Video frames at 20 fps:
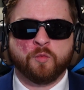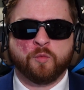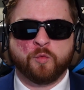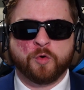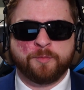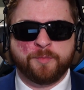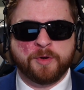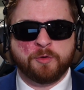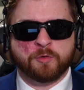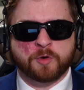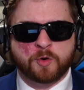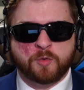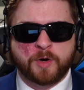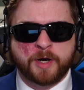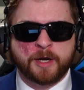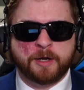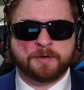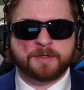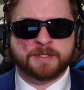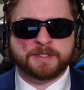would be
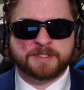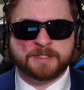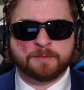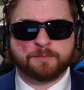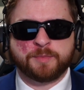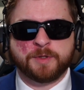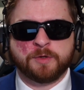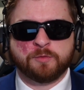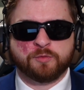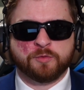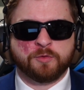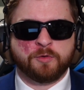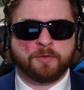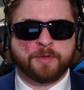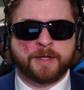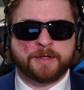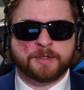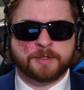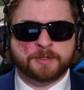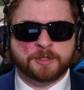required to simply rule
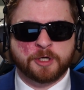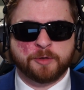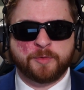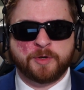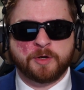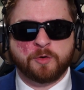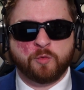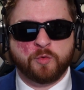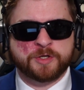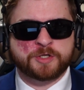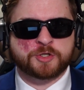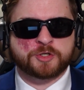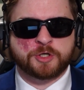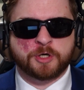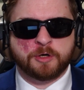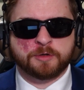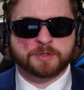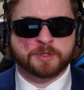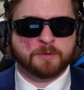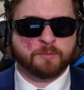that determining which
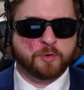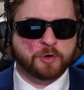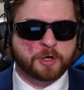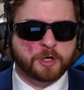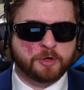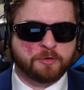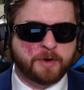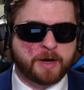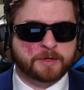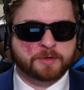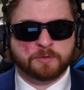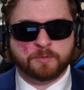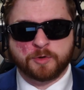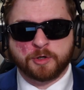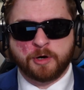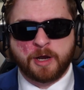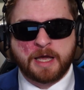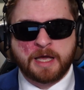charts are more correct or more